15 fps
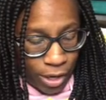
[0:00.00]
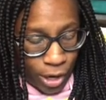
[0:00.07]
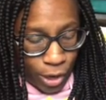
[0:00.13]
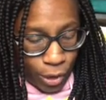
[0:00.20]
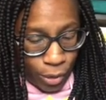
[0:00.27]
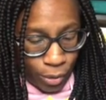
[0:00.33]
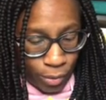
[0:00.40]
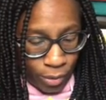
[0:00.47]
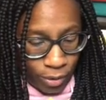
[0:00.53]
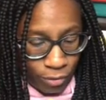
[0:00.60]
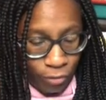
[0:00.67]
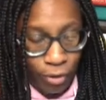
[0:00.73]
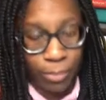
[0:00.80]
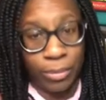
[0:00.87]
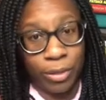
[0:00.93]
know
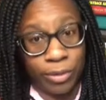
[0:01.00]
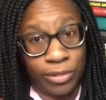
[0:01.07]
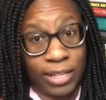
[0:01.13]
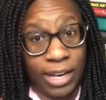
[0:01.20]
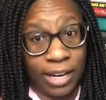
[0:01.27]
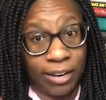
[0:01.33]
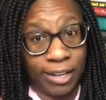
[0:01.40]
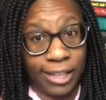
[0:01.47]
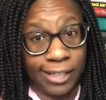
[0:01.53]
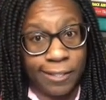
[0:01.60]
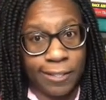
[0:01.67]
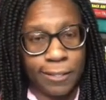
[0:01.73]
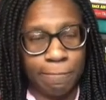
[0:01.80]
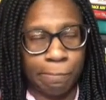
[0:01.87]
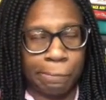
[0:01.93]
from those
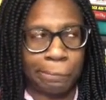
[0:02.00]
areas?